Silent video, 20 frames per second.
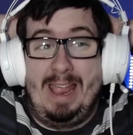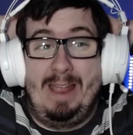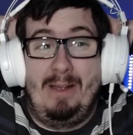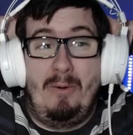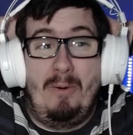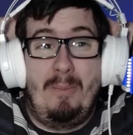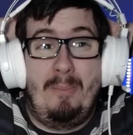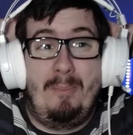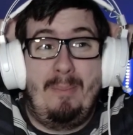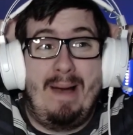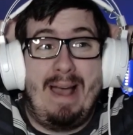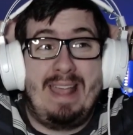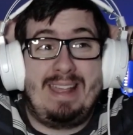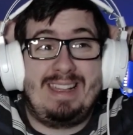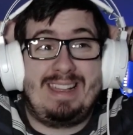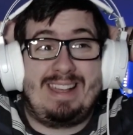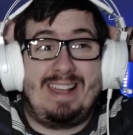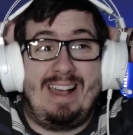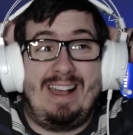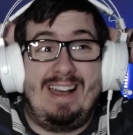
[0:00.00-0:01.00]
Oh my
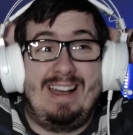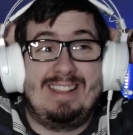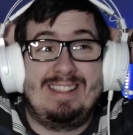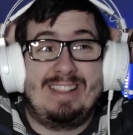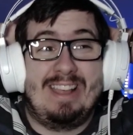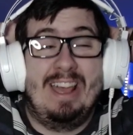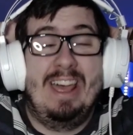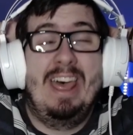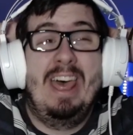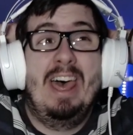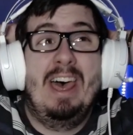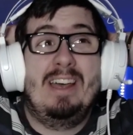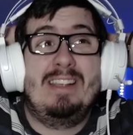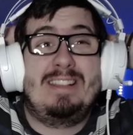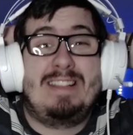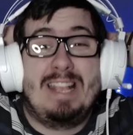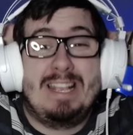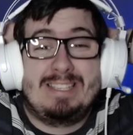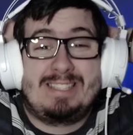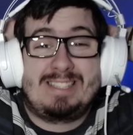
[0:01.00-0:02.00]
god!
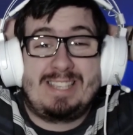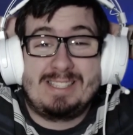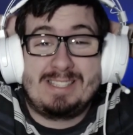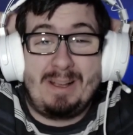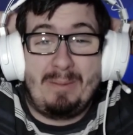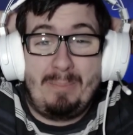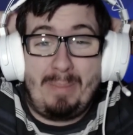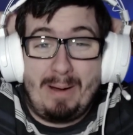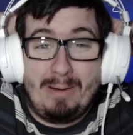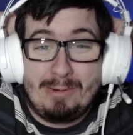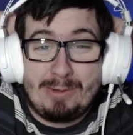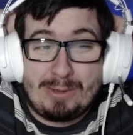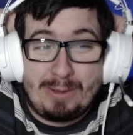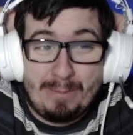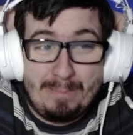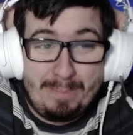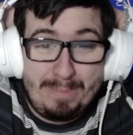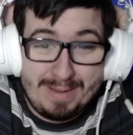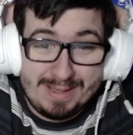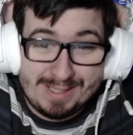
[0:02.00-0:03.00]
This is about
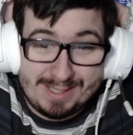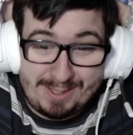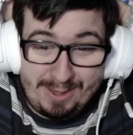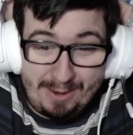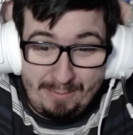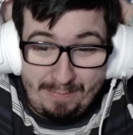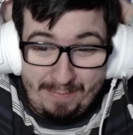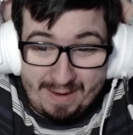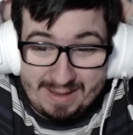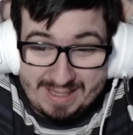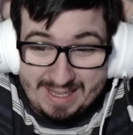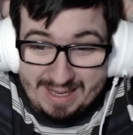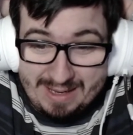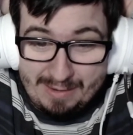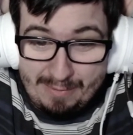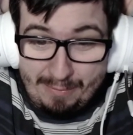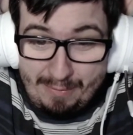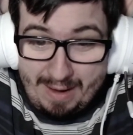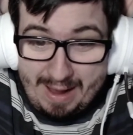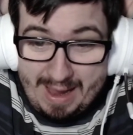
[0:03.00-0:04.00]
to be so
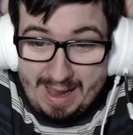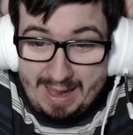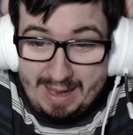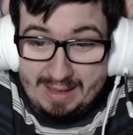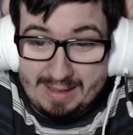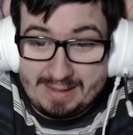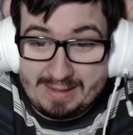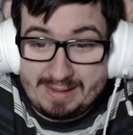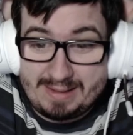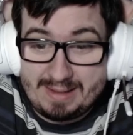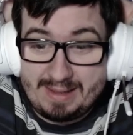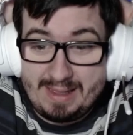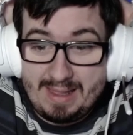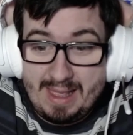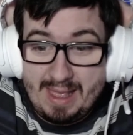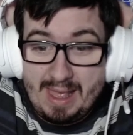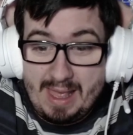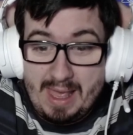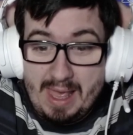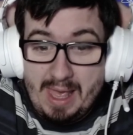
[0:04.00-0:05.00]
fucking wild!
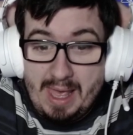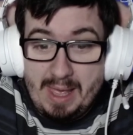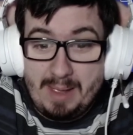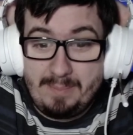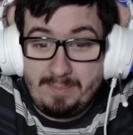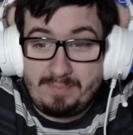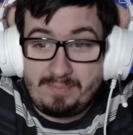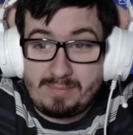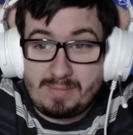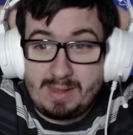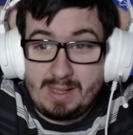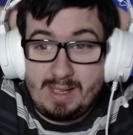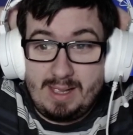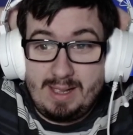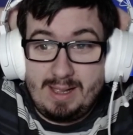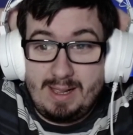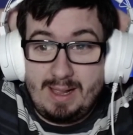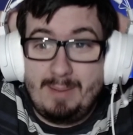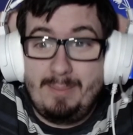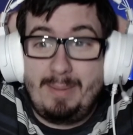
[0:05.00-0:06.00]

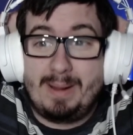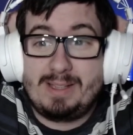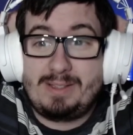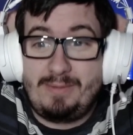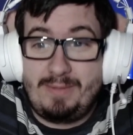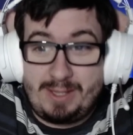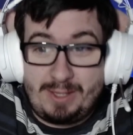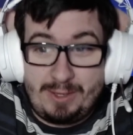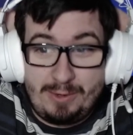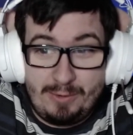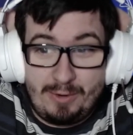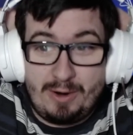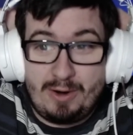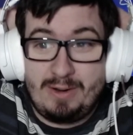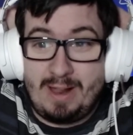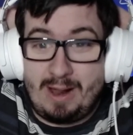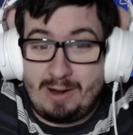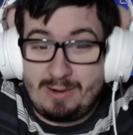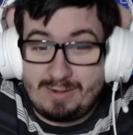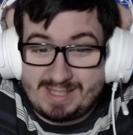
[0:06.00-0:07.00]
But with you
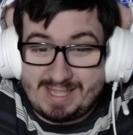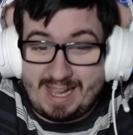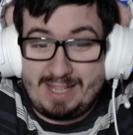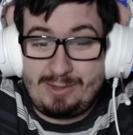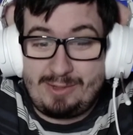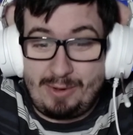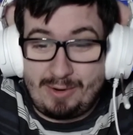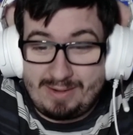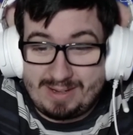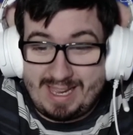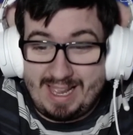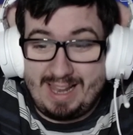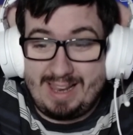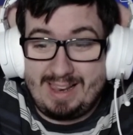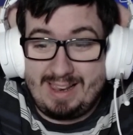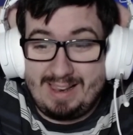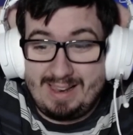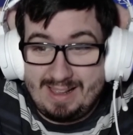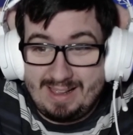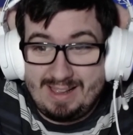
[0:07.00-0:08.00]
on our side,
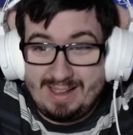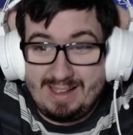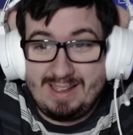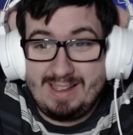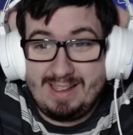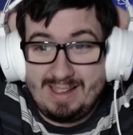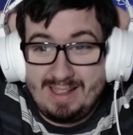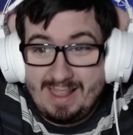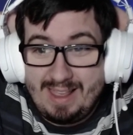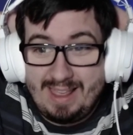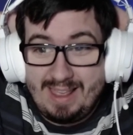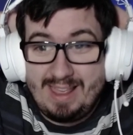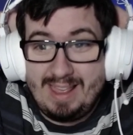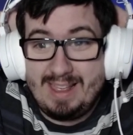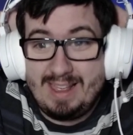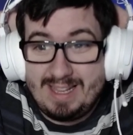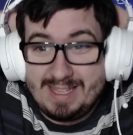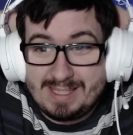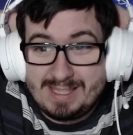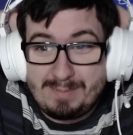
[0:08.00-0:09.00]
Thorkell,
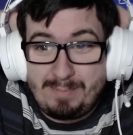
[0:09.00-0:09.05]
it's